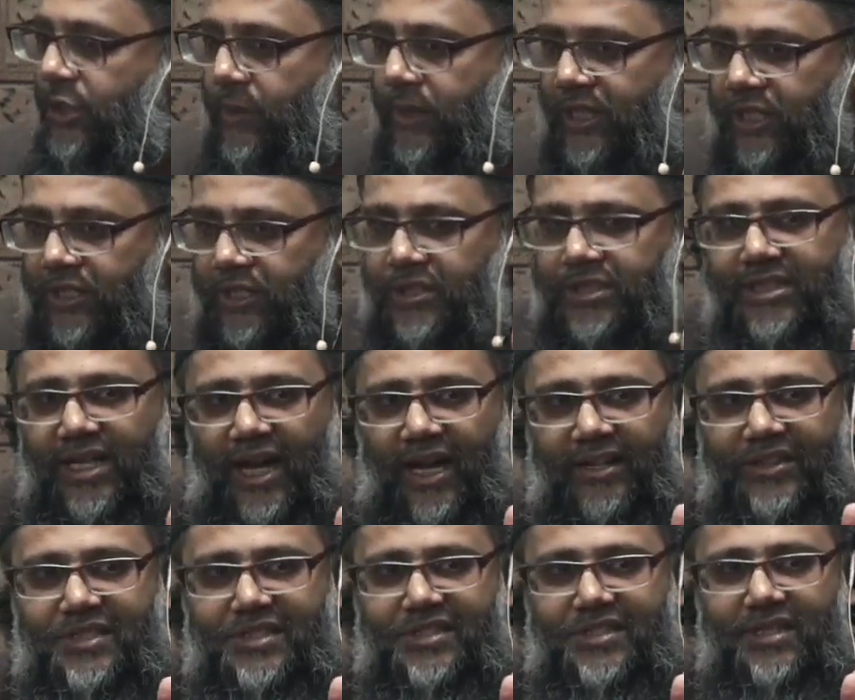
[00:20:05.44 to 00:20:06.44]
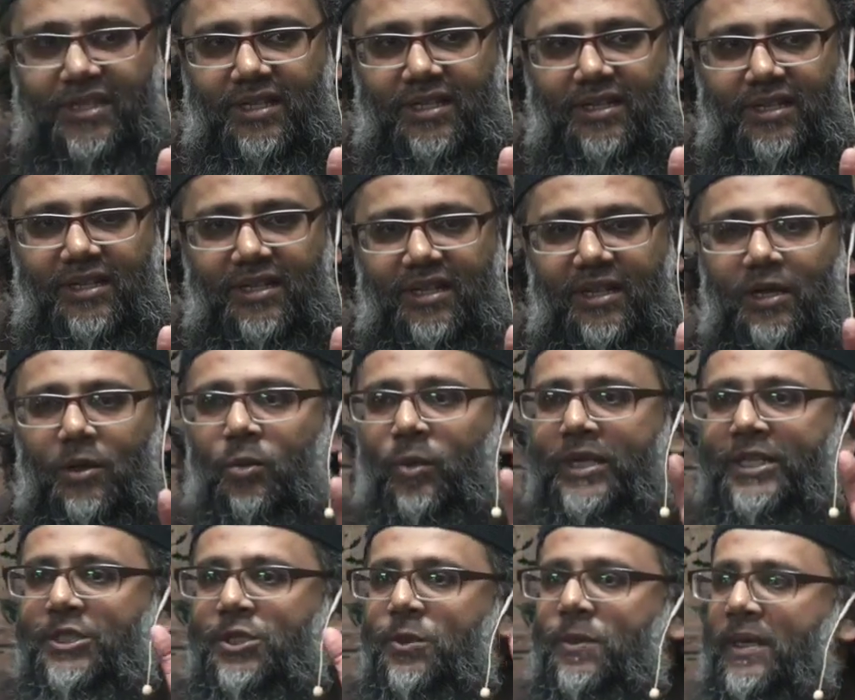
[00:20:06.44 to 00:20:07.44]
doing good to others,
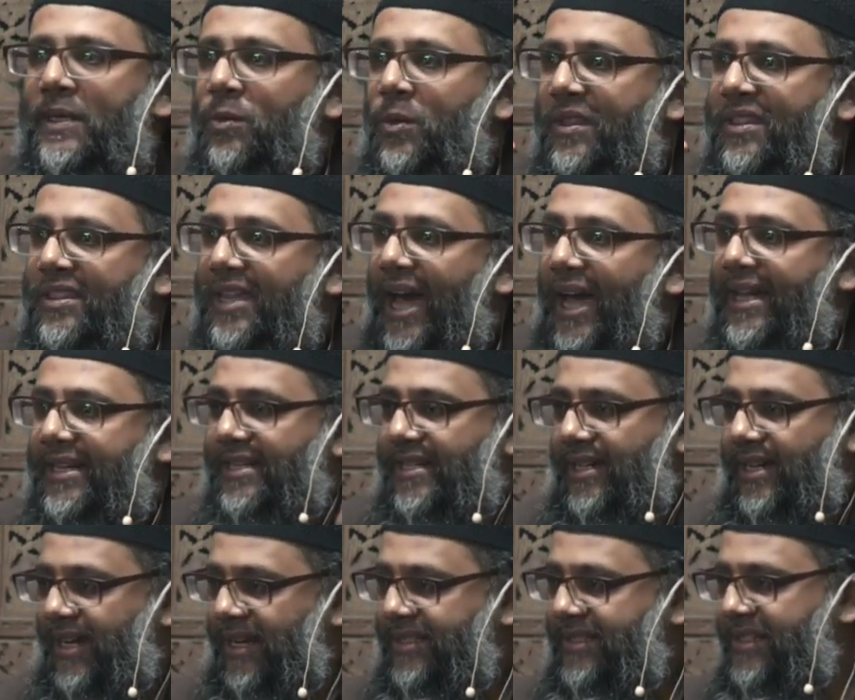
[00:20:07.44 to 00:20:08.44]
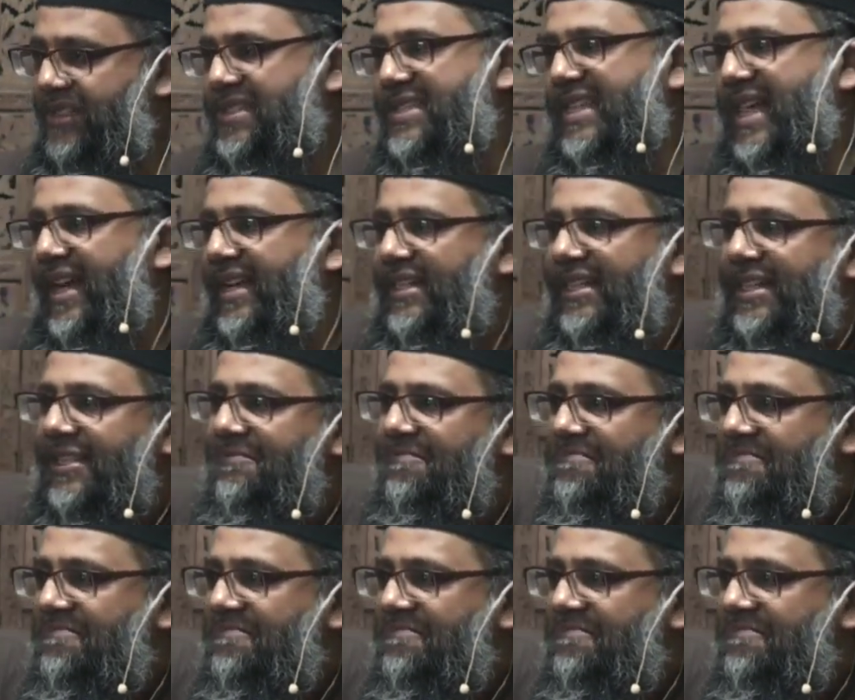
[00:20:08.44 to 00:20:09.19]
we do it with that understanding.